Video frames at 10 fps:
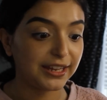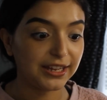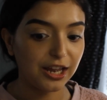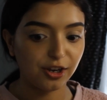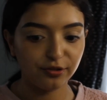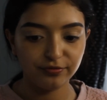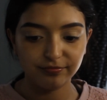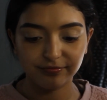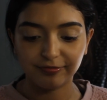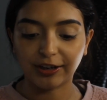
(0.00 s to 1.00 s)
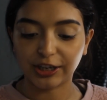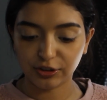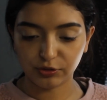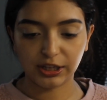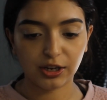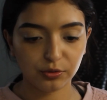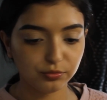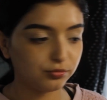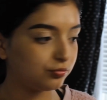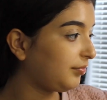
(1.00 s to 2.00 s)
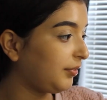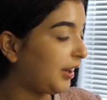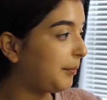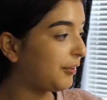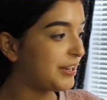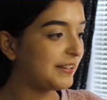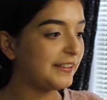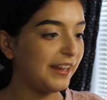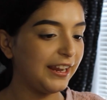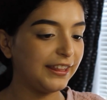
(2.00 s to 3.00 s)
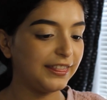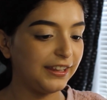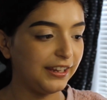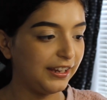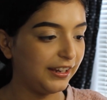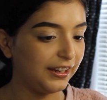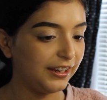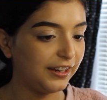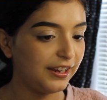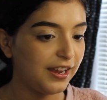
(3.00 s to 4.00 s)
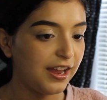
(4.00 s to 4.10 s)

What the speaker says: yellow. We're gonna do yellow. I'm going to take the